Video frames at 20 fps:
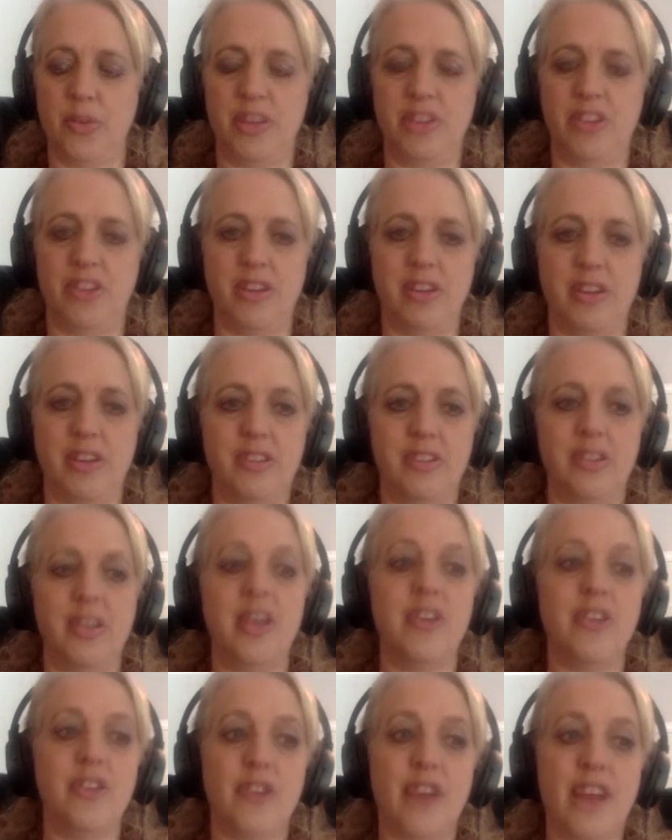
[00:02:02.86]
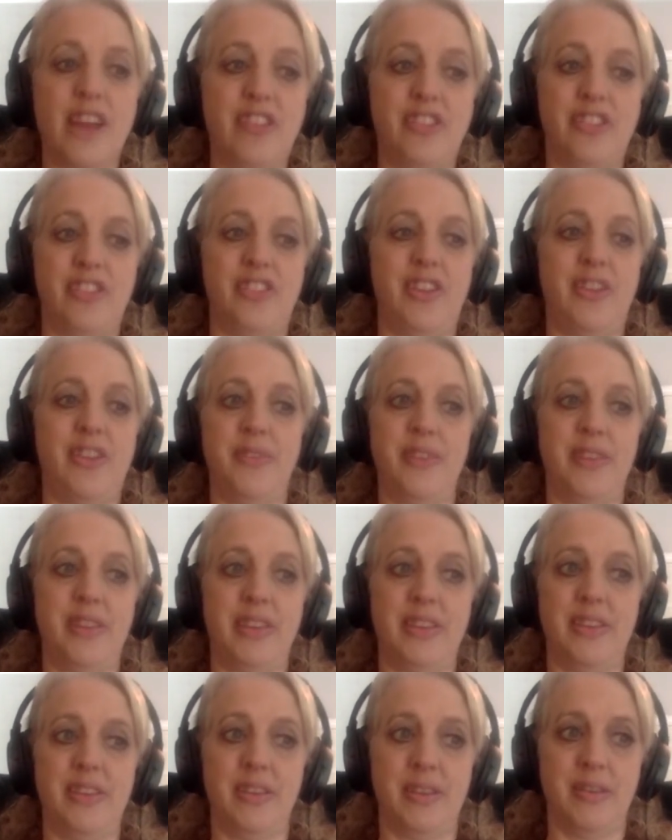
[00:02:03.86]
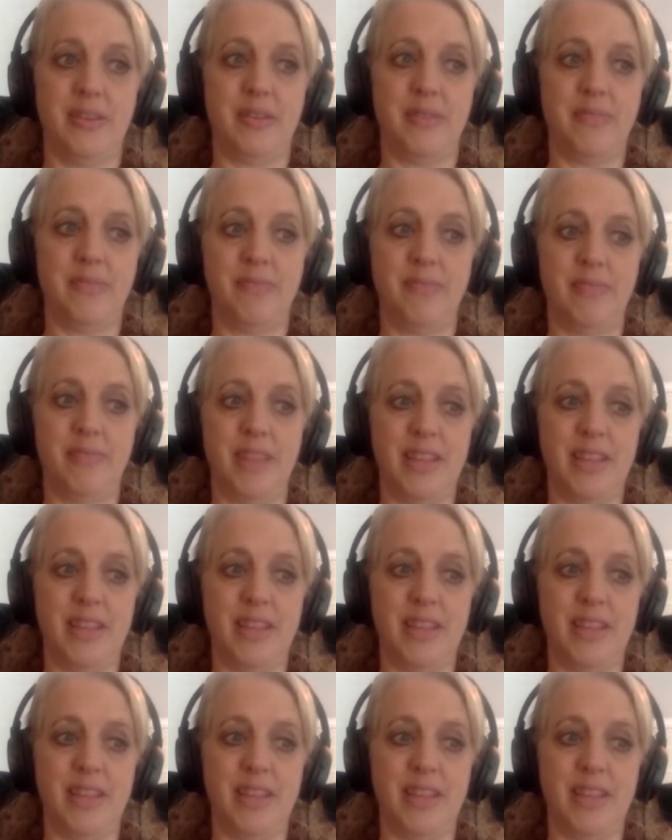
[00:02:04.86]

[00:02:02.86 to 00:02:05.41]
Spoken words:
reach it, because trash is definitely the